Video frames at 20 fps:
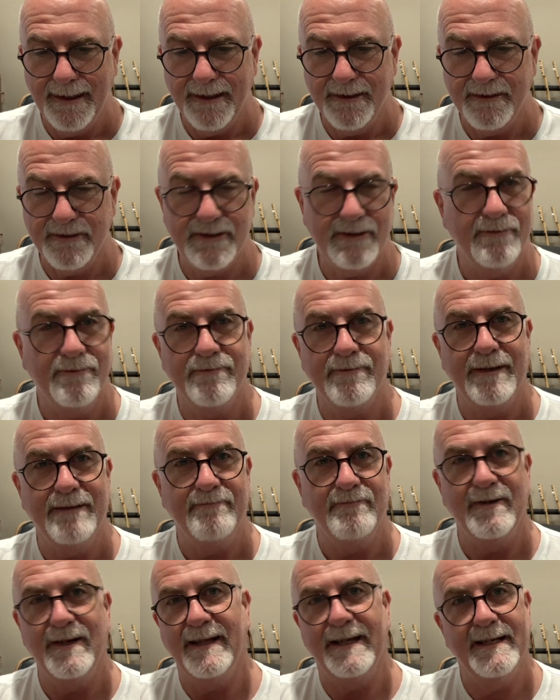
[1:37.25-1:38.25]
Jill really
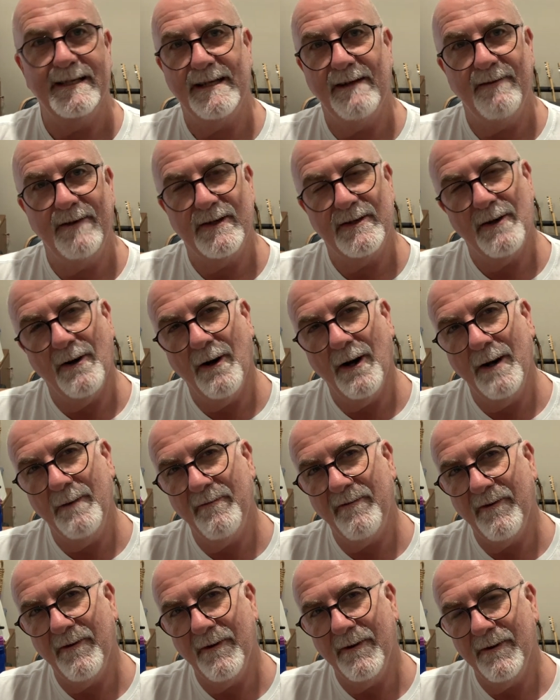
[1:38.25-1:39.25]
doesn't have any time
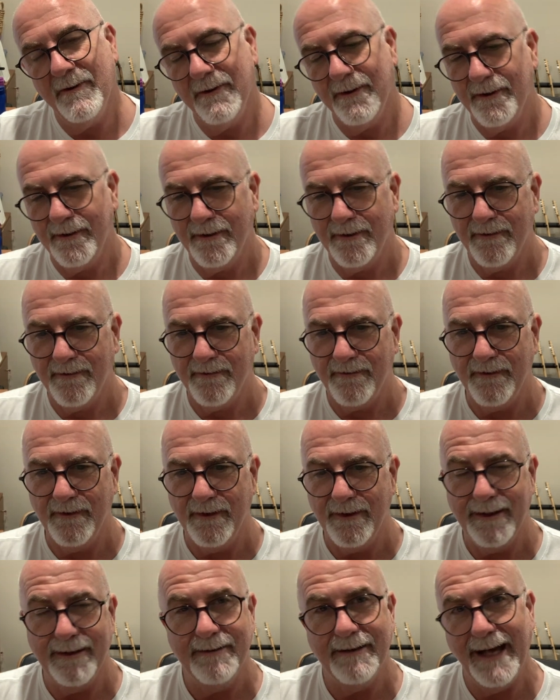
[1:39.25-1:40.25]
for
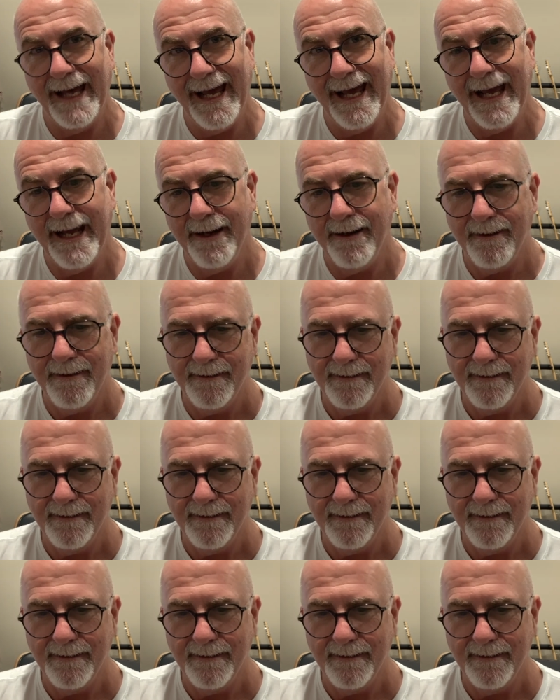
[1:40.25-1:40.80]
Anne.